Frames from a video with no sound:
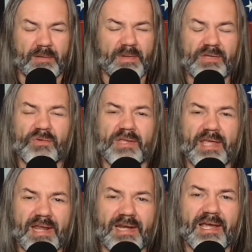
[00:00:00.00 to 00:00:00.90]
I mean, you
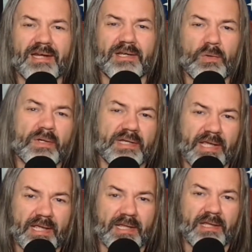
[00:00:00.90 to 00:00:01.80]
cannot go a
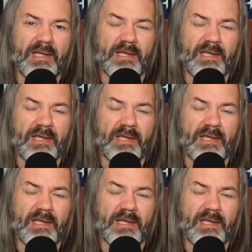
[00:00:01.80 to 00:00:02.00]
day